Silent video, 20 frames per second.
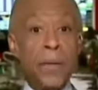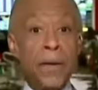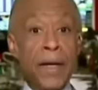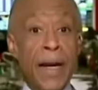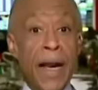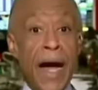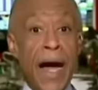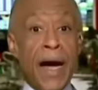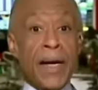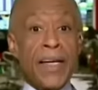
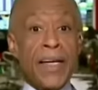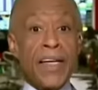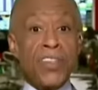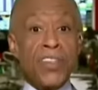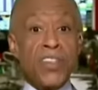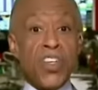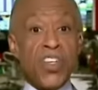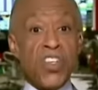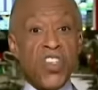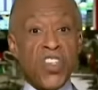But now
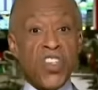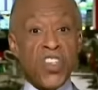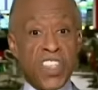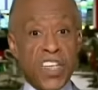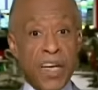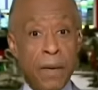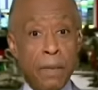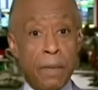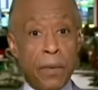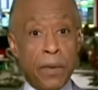he's a
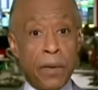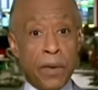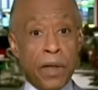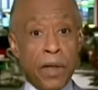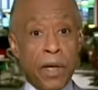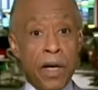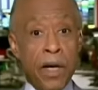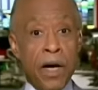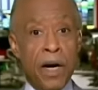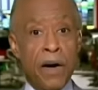
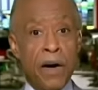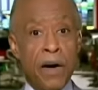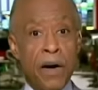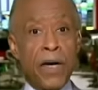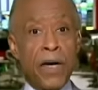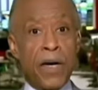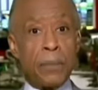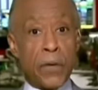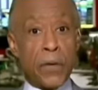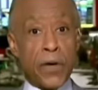symbol
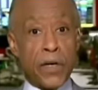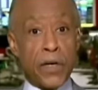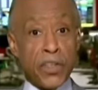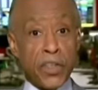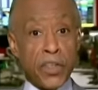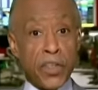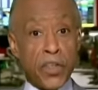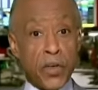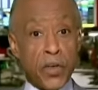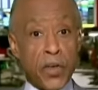of being
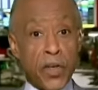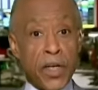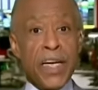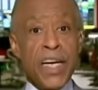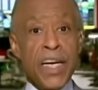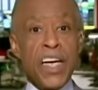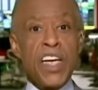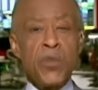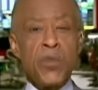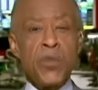
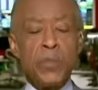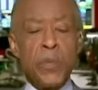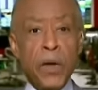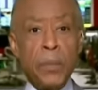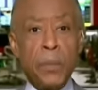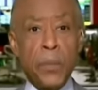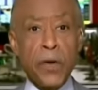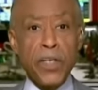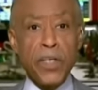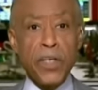persecuted. He's
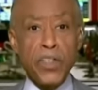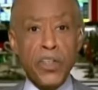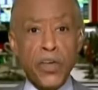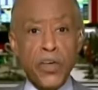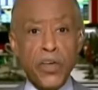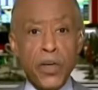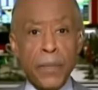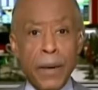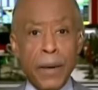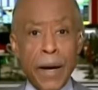being
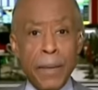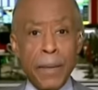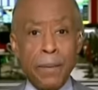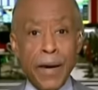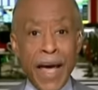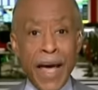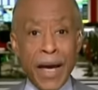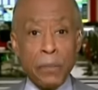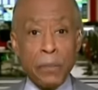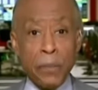persecuted by
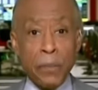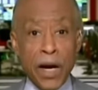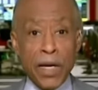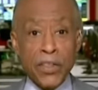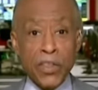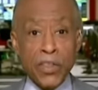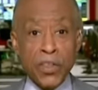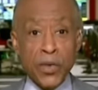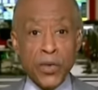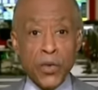Black
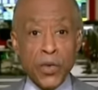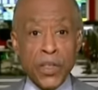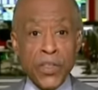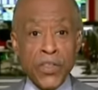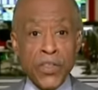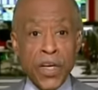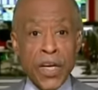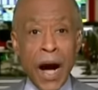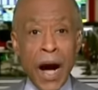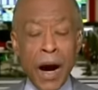
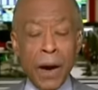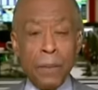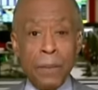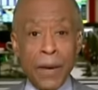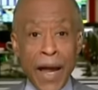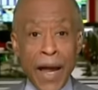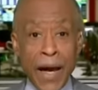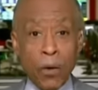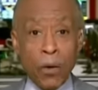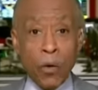prosecutors, a
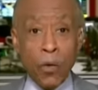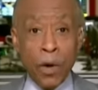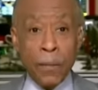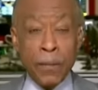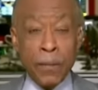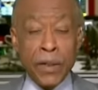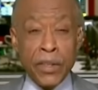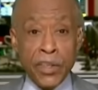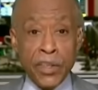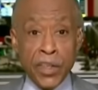Black
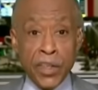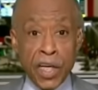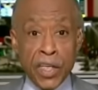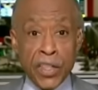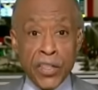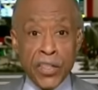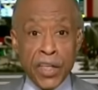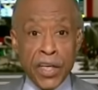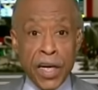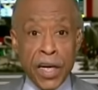woman
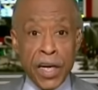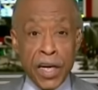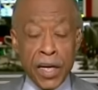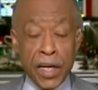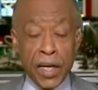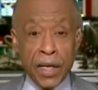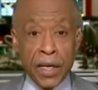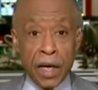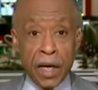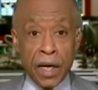judge
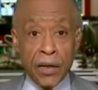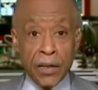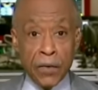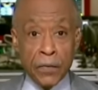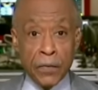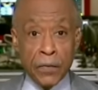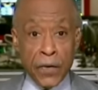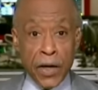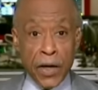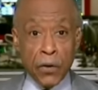in
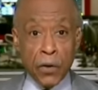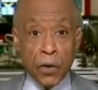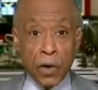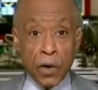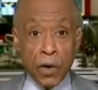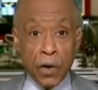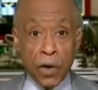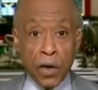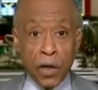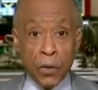the
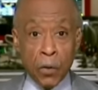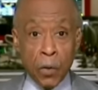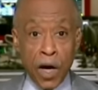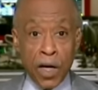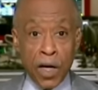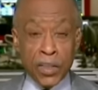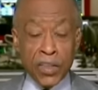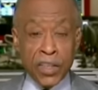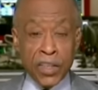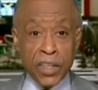federal court in
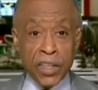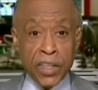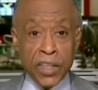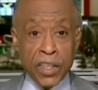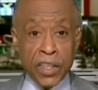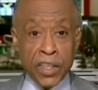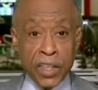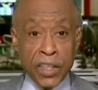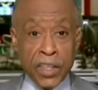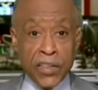
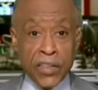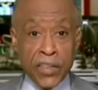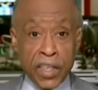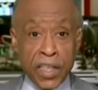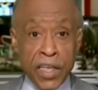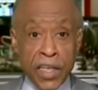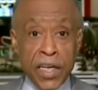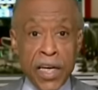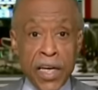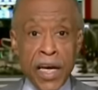Washington,
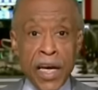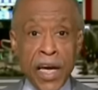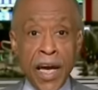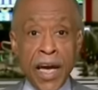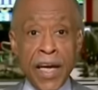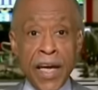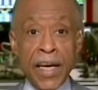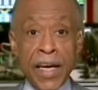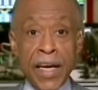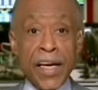D.C.,
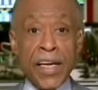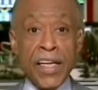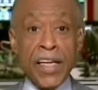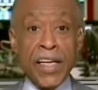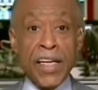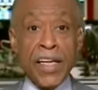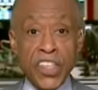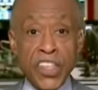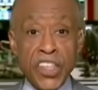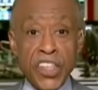and
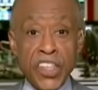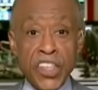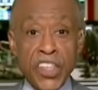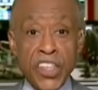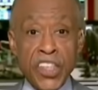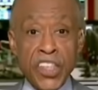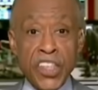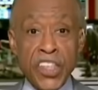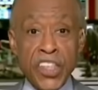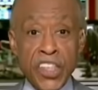any
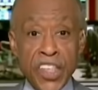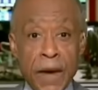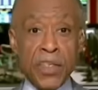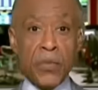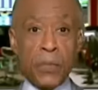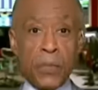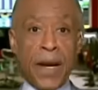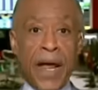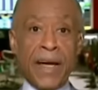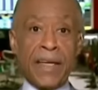shameless
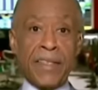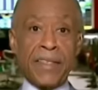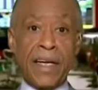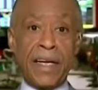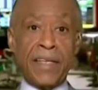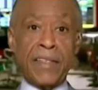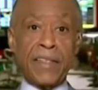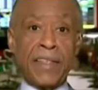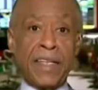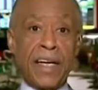Blacks
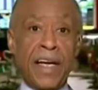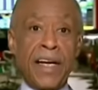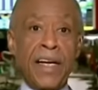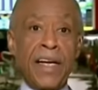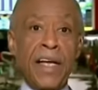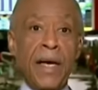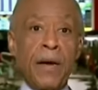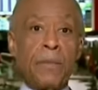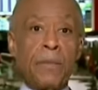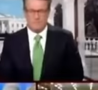that are standing there